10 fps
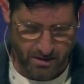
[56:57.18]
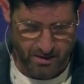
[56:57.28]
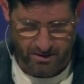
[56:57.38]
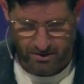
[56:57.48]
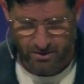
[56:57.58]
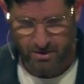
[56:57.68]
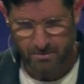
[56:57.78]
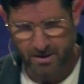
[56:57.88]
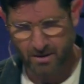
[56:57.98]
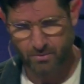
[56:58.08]
It's interesting
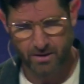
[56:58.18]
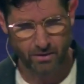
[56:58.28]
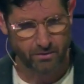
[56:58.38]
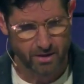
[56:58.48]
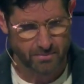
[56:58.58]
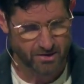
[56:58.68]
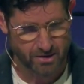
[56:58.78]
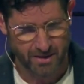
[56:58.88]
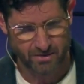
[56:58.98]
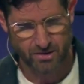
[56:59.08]
because we don't read much
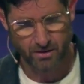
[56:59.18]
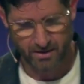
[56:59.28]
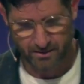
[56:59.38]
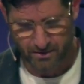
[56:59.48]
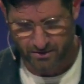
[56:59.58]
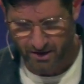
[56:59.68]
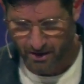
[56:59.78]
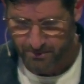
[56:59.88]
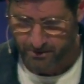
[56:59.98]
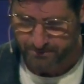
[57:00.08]
about Jonah in this
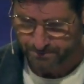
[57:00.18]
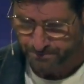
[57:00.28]
chapter,